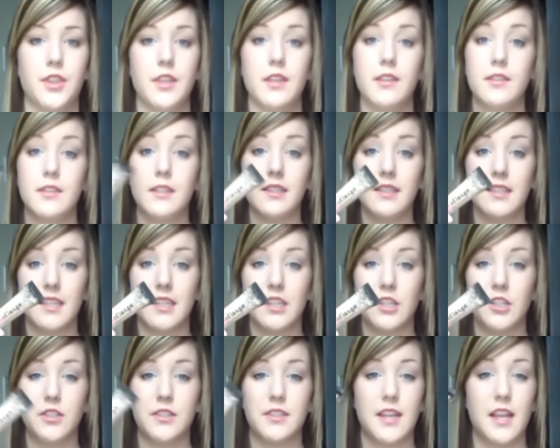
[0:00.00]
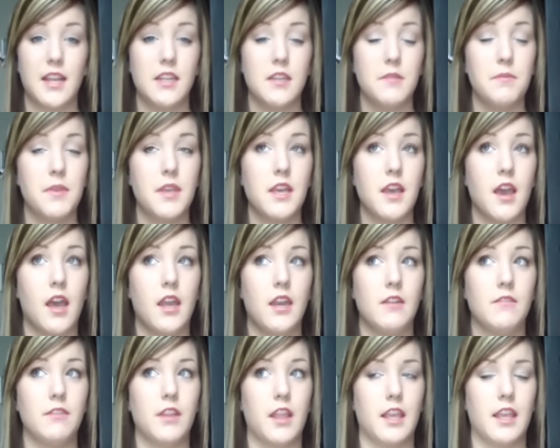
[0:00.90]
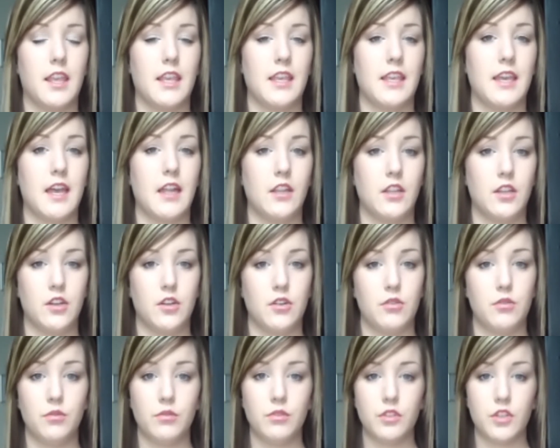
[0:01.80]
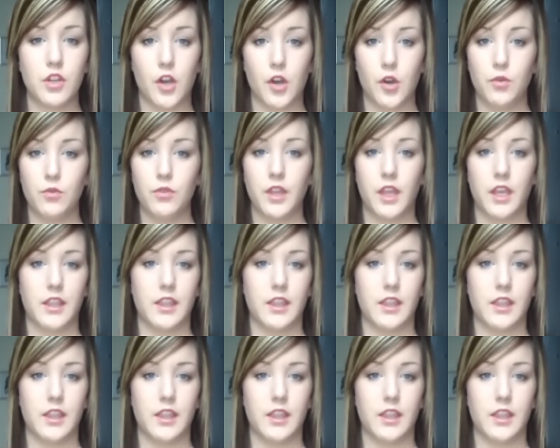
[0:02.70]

these concealers tend to be kind of, like, yellow-toned.